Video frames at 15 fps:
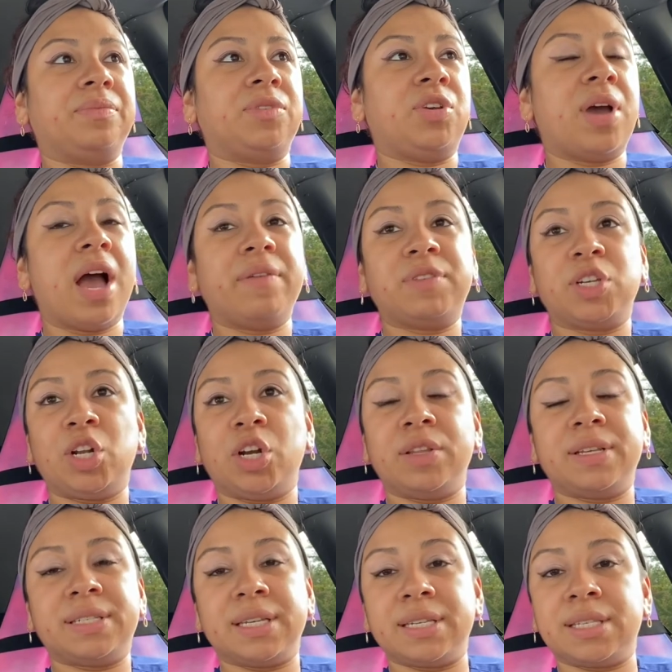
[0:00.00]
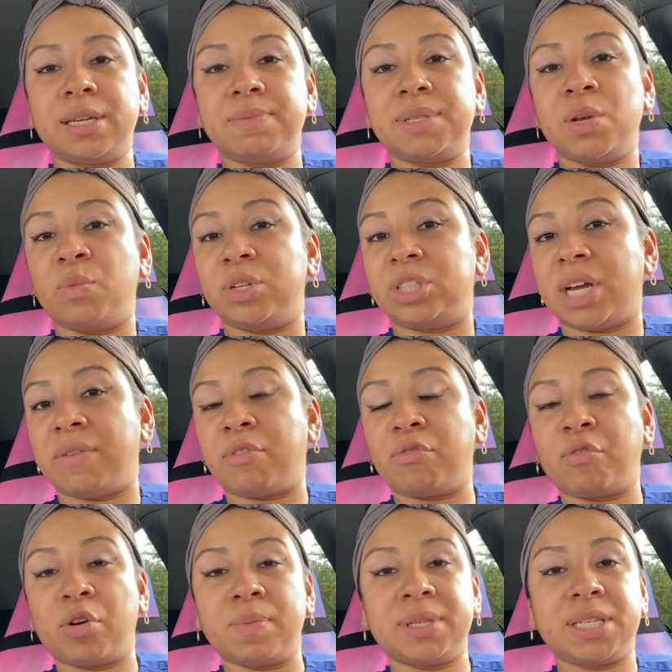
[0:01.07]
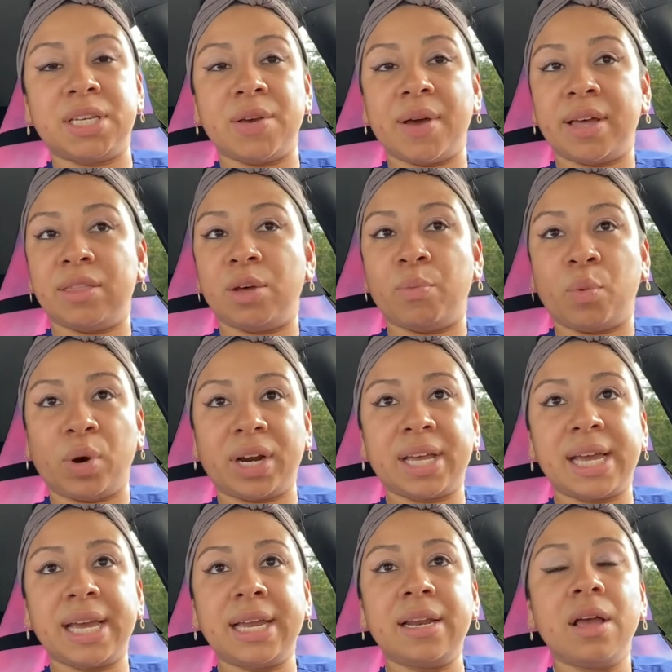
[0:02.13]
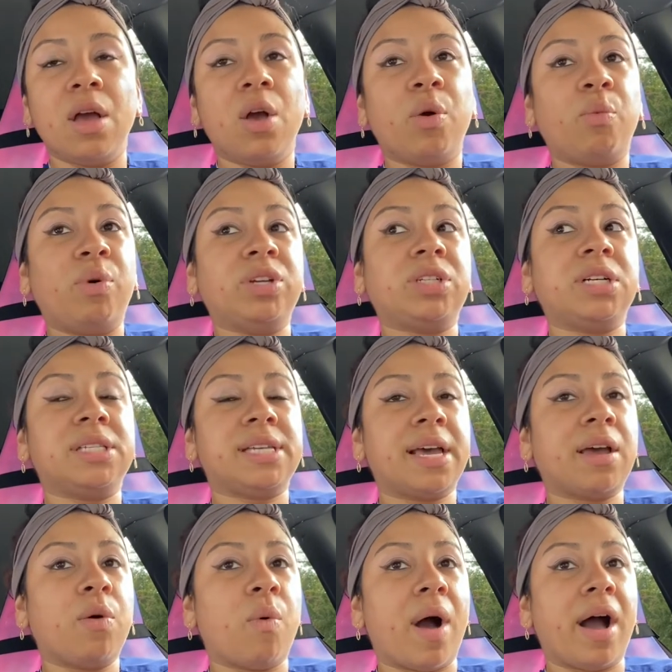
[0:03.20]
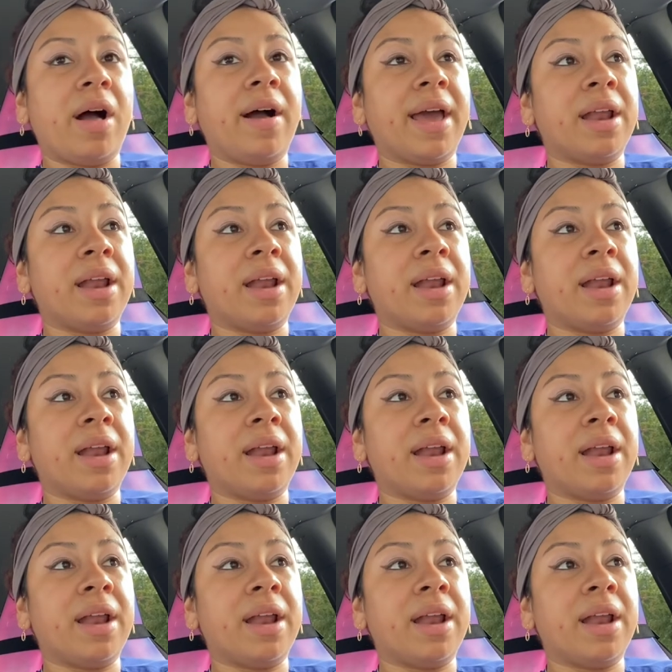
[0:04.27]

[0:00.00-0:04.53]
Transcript: you have to learn the systems in whichever pharmacy you end up working, which could take a while.